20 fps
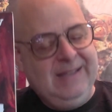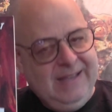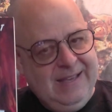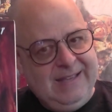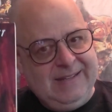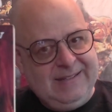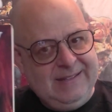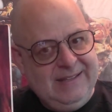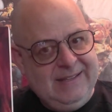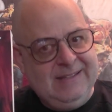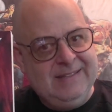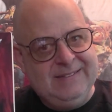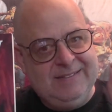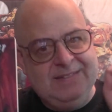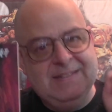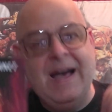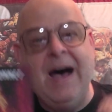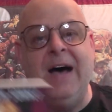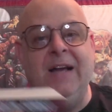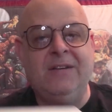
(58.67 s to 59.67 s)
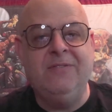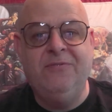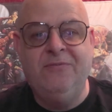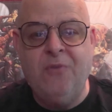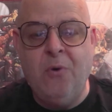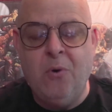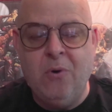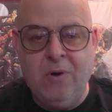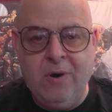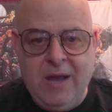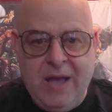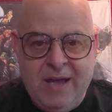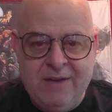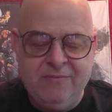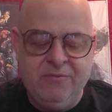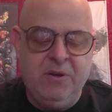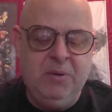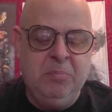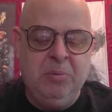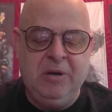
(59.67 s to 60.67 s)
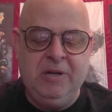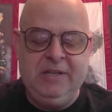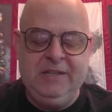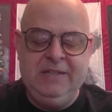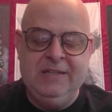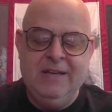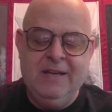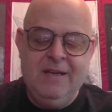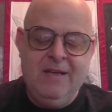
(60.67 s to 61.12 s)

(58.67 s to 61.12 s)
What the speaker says: it is not for everybody.